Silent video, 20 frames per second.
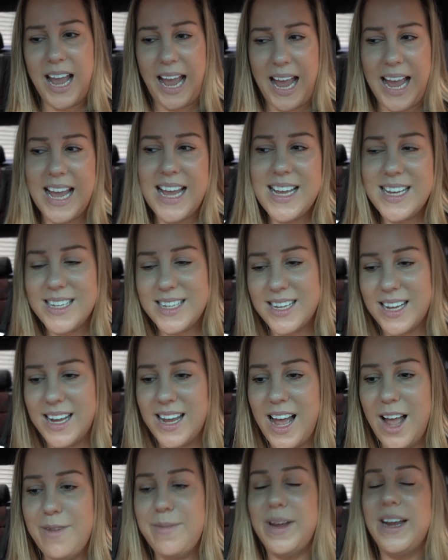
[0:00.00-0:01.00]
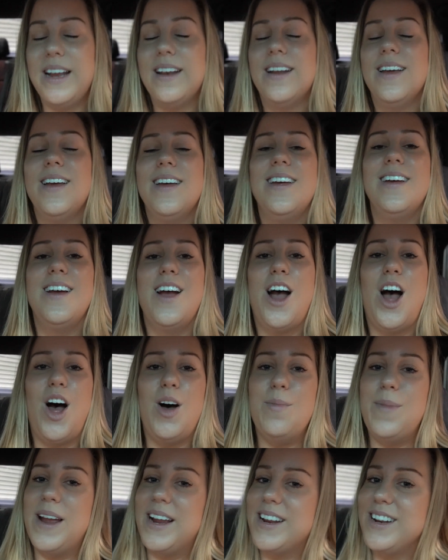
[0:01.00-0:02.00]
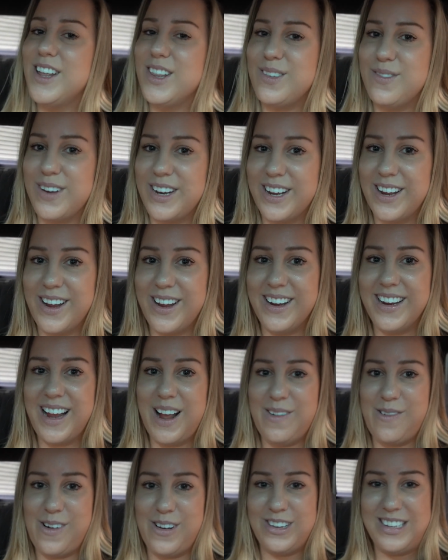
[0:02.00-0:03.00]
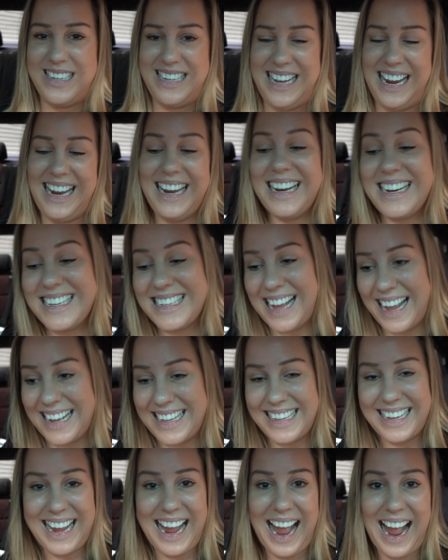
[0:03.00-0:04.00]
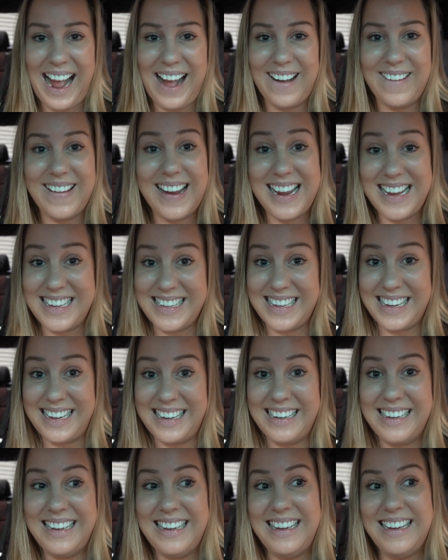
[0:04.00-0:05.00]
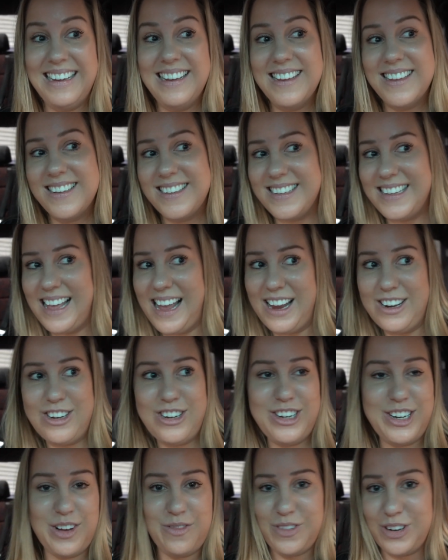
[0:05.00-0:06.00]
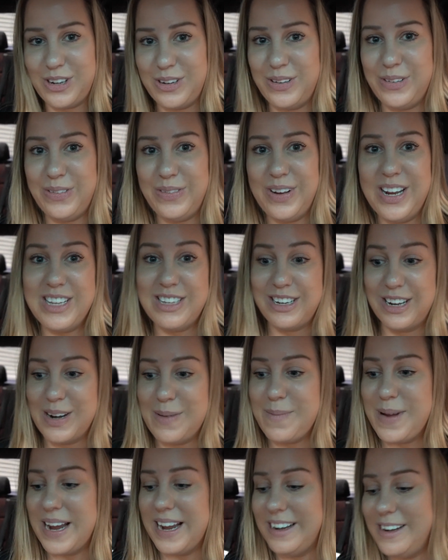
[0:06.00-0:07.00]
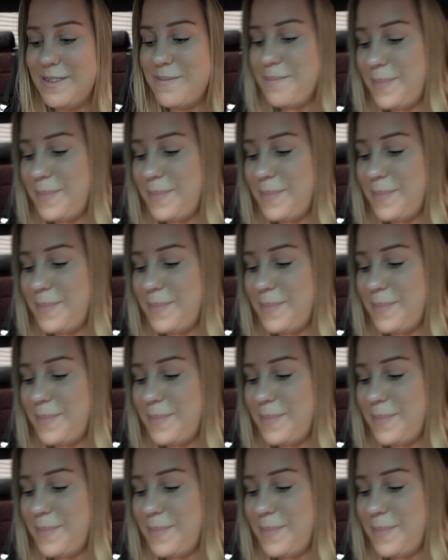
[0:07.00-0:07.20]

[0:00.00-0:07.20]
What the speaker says: easy. I mean, I'll make another video and we'll see exactly how easy / difficult it's going to be.